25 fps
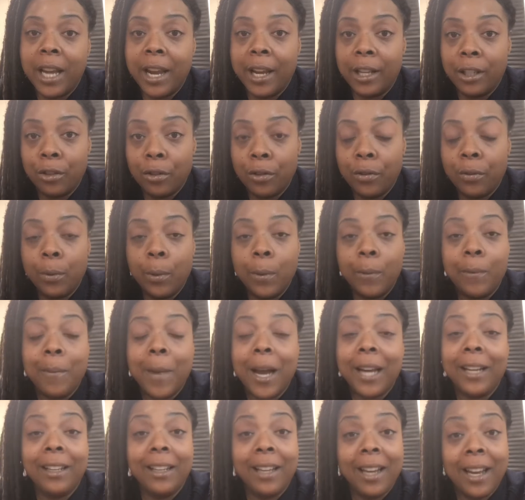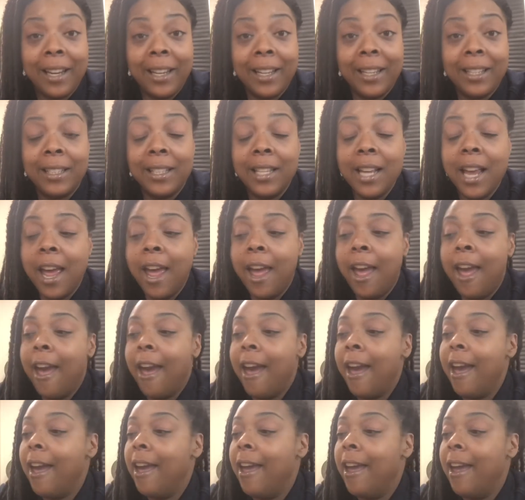dandruff with my clients,
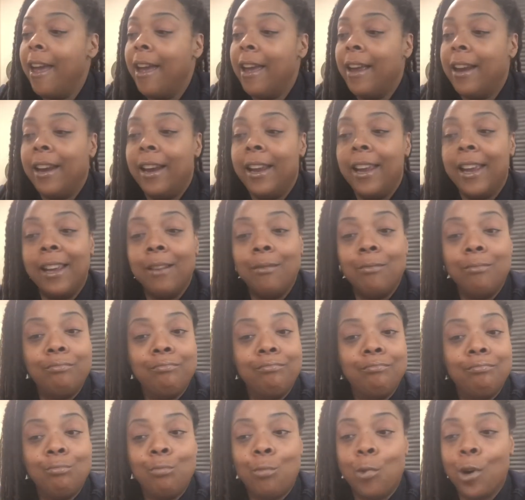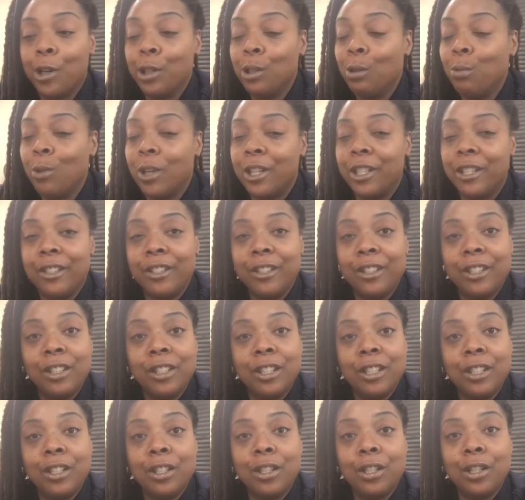and it works
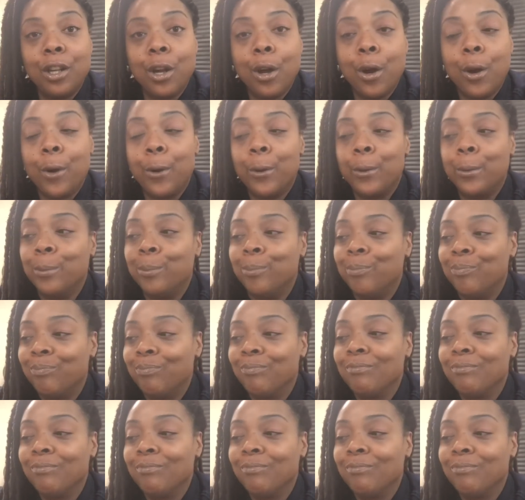wonders. So